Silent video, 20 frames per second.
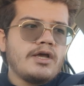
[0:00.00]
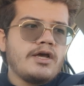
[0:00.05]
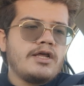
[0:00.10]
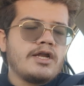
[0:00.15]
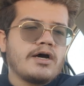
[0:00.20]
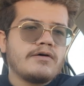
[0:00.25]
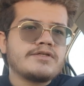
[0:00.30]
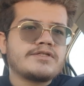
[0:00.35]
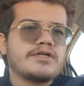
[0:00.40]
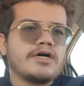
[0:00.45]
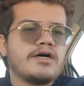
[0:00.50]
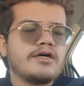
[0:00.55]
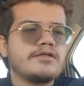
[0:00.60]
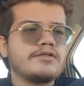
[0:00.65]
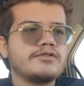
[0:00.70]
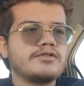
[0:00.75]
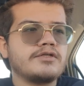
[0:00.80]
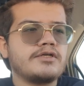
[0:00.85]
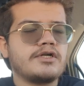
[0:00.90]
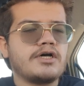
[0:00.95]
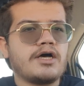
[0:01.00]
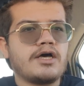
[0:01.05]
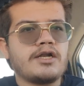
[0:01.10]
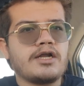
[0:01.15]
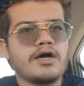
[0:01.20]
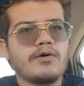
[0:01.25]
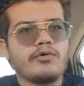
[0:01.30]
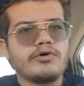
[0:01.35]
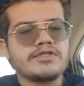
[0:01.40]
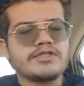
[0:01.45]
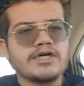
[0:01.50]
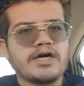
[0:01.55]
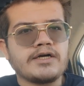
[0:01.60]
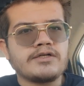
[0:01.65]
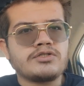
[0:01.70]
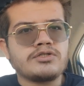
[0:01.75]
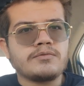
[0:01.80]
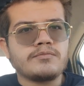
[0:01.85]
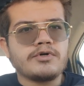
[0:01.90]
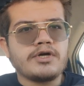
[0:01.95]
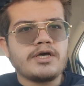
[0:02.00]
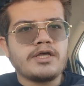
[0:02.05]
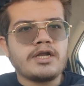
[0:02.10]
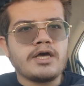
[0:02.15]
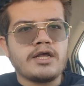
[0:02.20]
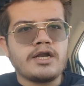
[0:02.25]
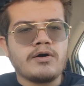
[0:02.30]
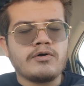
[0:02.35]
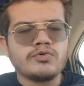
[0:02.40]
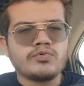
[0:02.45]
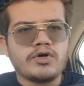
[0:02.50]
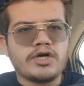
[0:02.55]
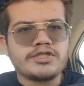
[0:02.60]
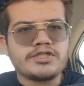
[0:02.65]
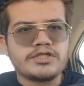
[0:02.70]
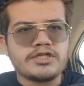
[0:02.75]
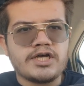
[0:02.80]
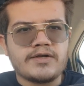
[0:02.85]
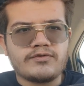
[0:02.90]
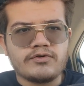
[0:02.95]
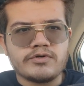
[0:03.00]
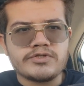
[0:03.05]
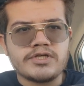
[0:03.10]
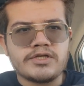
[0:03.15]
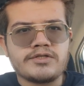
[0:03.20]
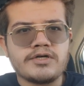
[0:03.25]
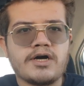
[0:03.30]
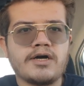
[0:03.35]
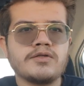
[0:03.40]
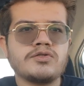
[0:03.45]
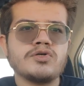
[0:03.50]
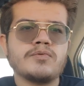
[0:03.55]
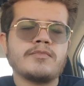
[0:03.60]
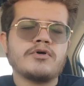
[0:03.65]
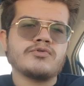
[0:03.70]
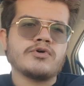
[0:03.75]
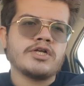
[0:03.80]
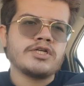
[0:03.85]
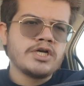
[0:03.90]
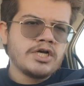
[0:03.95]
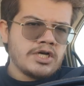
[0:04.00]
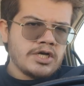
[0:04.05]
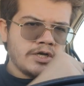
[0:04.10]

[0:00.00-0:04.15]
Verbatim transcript: and I was talking, and I, and I was talking to him, right? And, and, I was watching, and after I was done talking to him, I was watching,